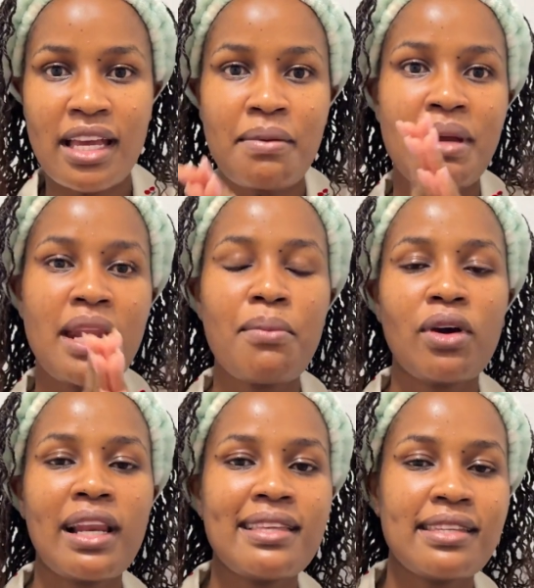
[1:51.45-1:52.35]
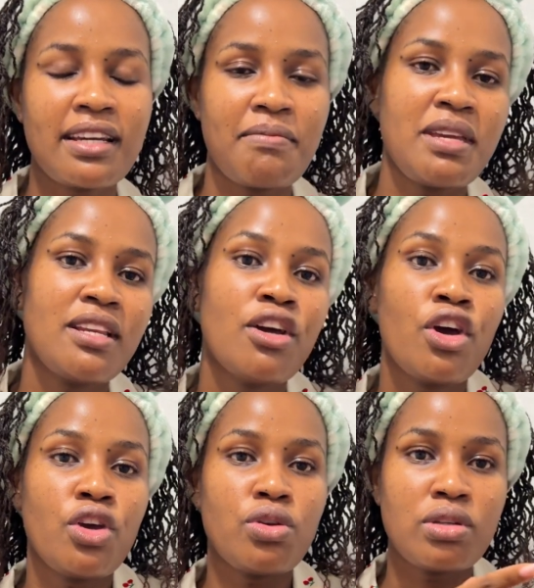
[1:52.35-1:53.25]
and by double cleansing I mean
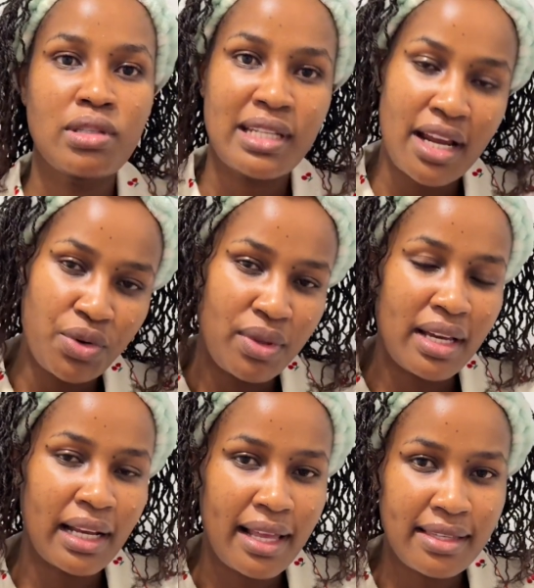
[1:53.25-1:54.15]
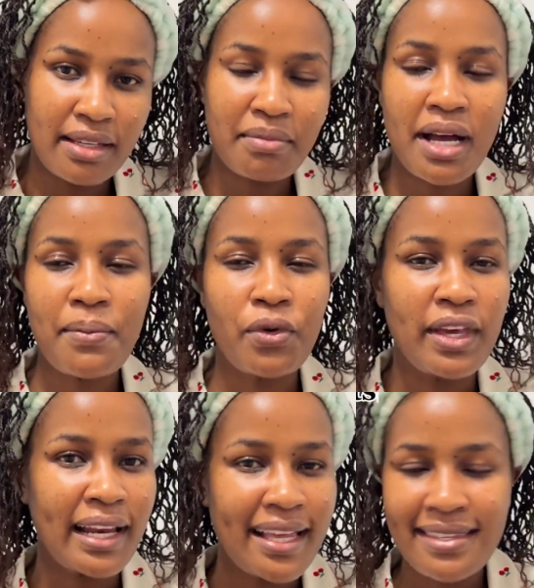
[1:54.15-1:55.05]
you start with the cleansing balm or
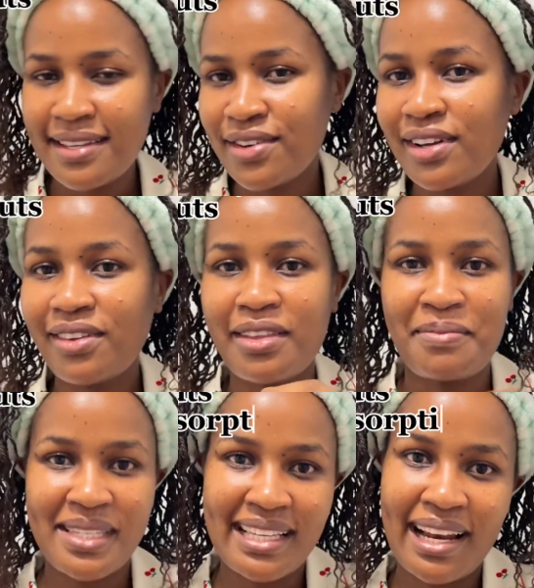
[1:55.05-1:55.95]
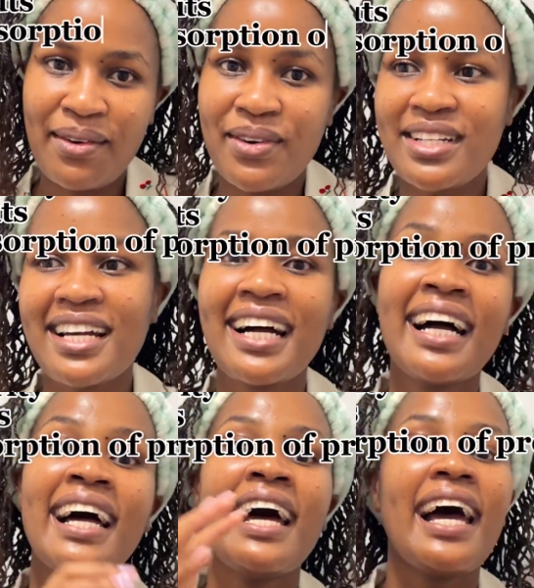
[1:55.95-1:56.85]
the cleansing oil or the micellar water,